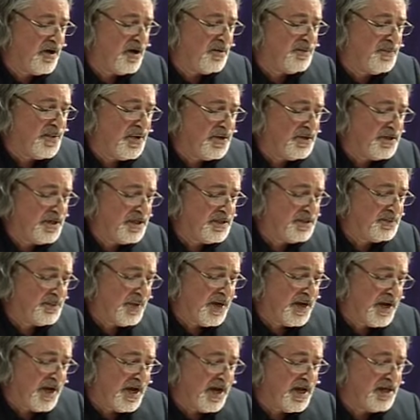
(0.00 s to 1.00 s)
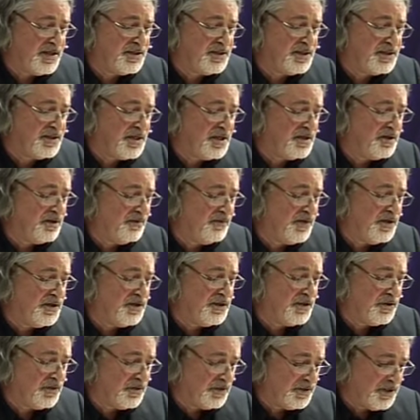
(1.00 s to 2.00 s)
of our bodies by us as
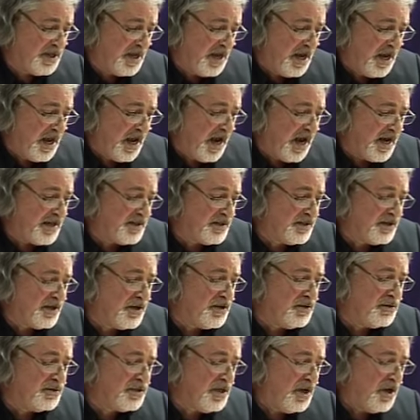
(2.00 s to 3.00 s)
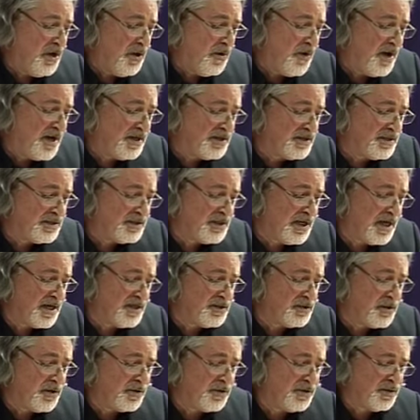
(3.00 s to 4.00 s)
individuals and those who
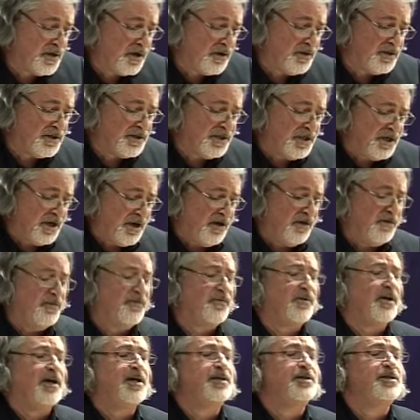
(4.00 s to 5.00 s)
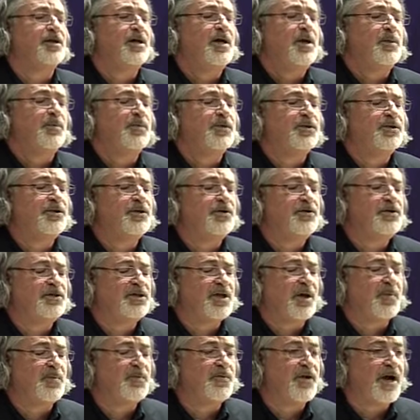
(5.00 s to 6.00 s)
exercise authority over us produced
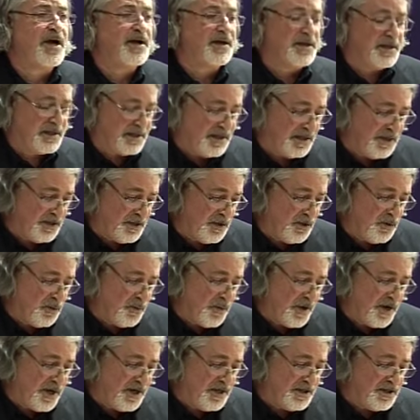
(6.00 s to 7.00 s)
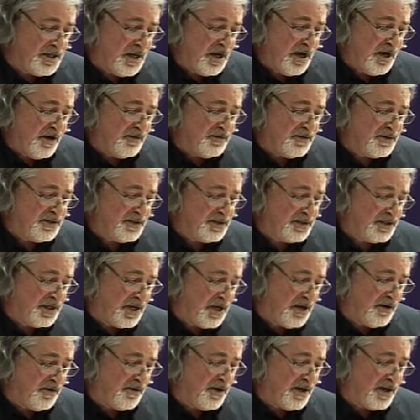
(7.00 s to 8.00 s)
some radically new ways of
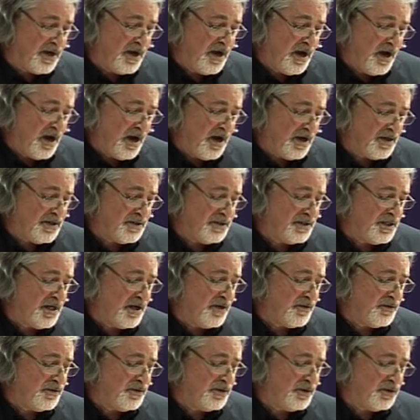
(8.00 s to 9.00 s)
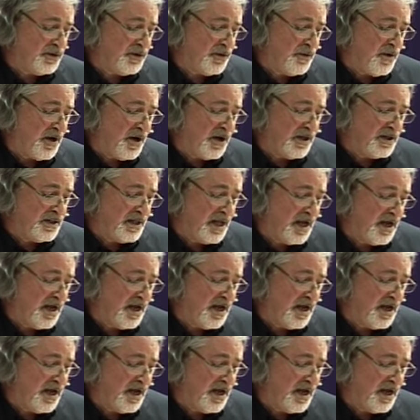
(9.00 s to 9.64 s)
steering ourselves through our